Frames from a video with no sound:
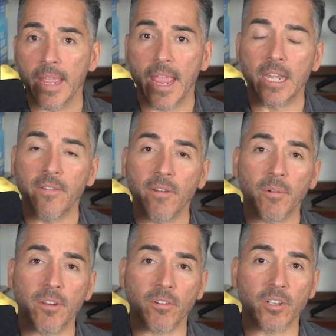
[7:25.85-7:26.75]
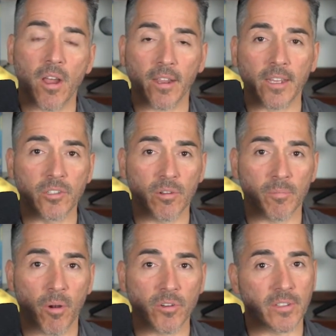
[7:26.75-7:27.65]
And even when you're talking to a
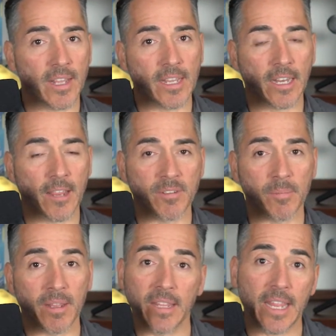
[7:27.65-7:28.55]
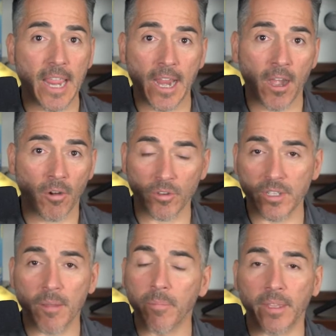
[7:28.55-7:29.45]
person, they claim to be the heir or
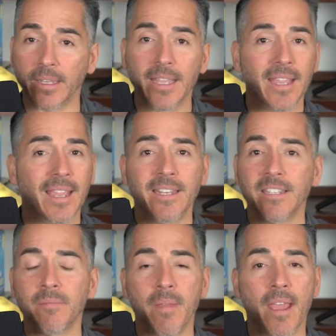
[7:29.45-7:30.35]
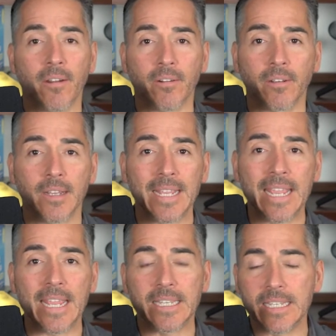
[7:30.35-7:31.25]
something, it doesn't matter.
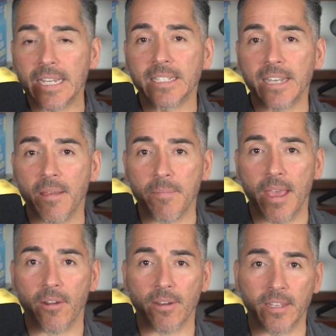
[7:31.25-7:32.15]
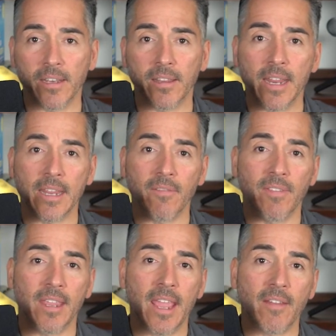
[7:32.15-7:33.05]
It does not matter at the end of the day if
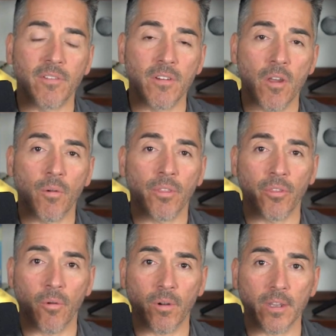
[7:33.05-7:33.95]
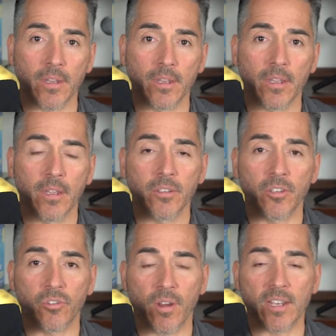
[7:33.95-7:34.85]
they have no authority
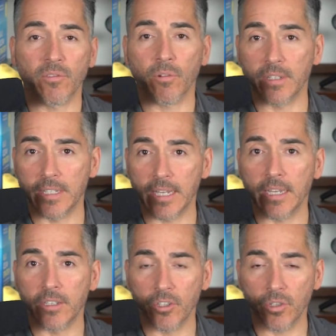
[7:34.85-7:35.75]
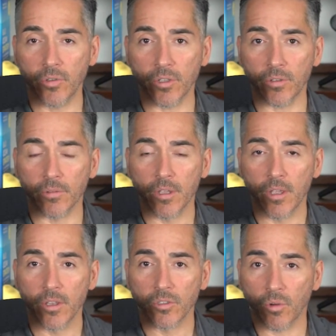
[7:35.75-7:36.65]
to transfer a deed to you.
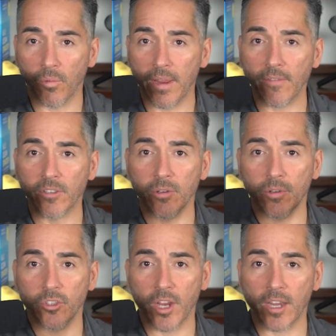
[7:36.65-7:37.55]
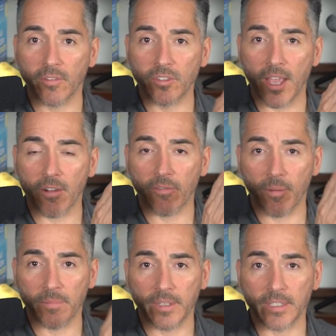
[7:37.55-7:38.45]
So we have to do a chain of title
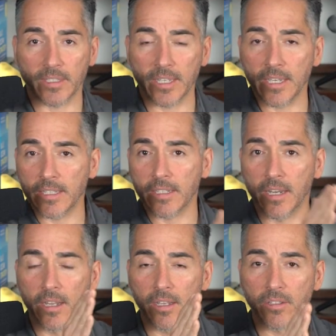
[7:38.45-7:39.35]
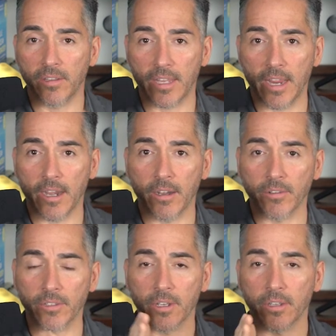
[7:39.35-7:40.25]
from the deceased to the
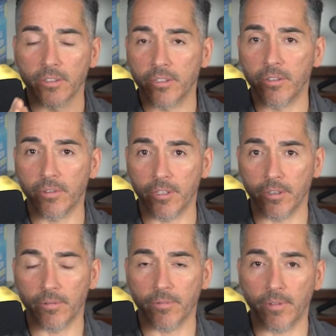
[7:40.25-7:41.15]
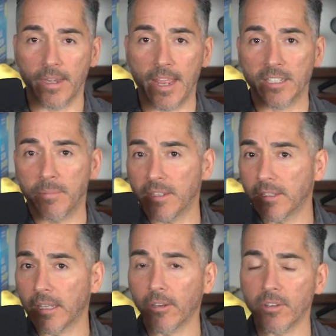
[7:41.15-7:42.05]
heirs to you. It has to be as
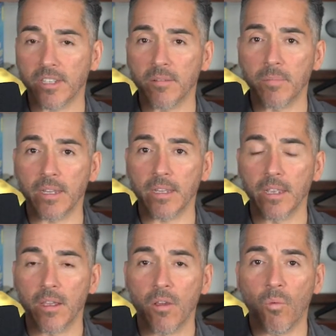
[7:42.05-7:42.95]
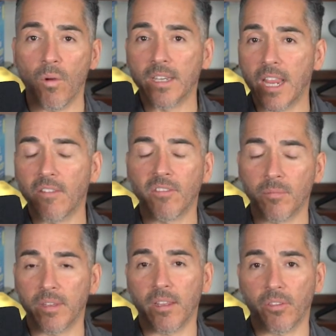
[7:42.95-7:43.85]
clear as can be what gave
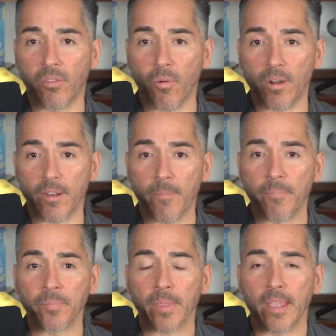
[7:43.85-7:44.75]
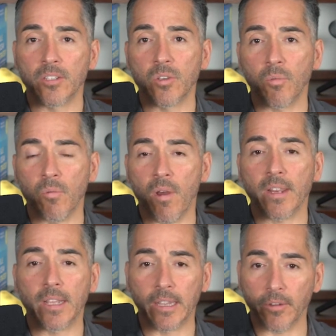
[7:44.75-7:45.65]
them the authority. And so we want
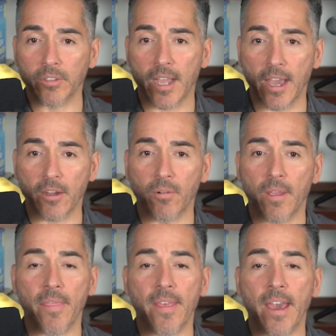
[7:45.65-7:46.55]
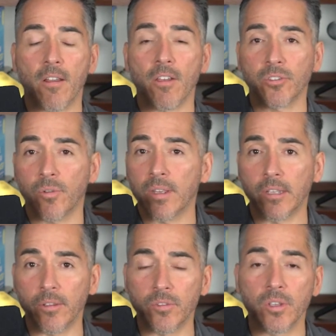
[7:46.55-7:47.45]
a clear title, and that also
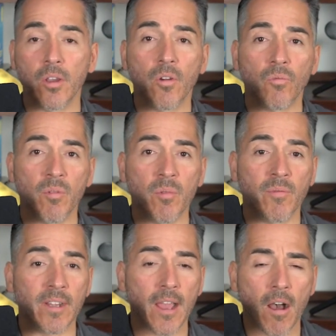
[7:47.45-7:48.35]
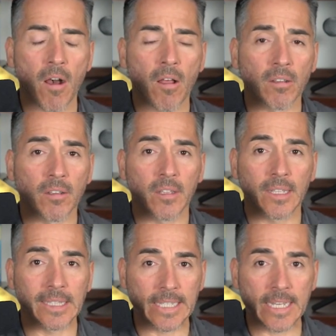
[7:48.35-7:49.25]
includes removing all
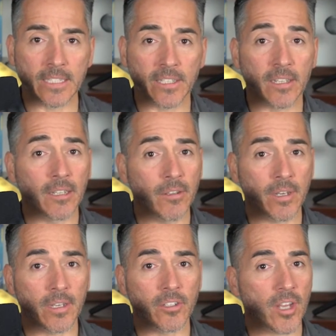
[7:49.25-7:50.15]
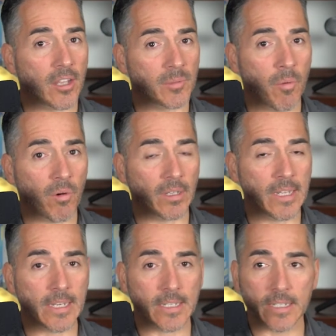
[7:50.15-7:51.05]
liens, including child support
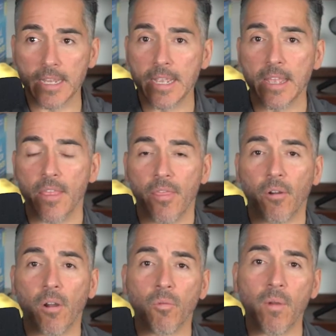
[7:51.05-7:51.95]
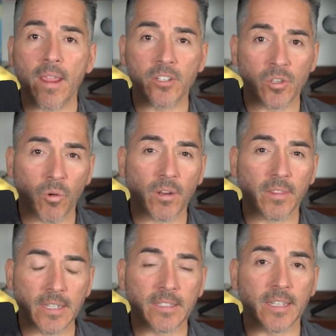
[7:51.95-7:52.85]
liens. There are ways to work
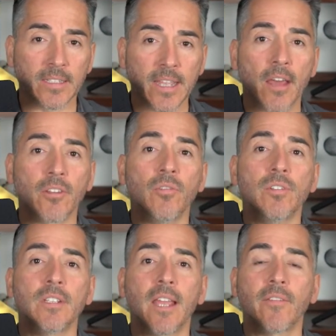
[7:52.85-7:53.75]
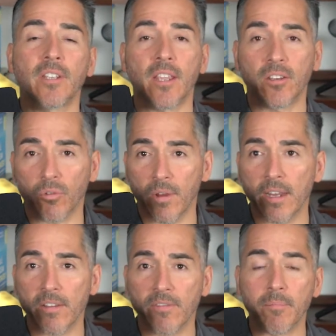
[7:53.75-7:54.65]
these things out. You just have to get
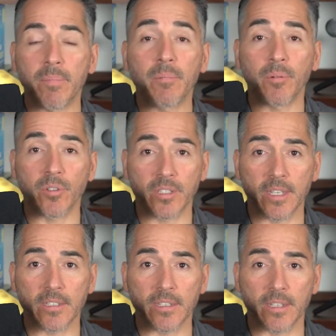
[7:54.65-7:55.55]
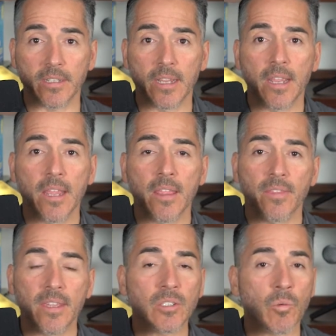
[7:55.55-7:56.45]
creative and be persistent.
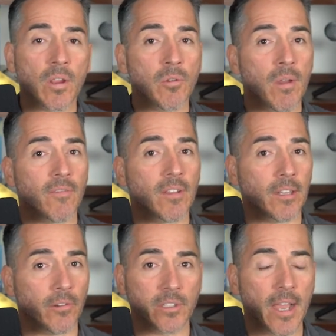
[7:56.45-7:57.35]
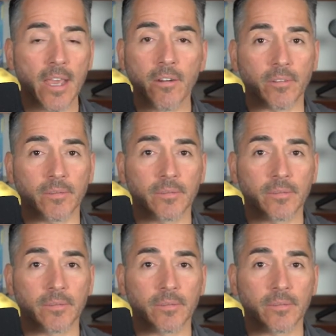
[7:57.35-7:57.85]
This way you have clear title.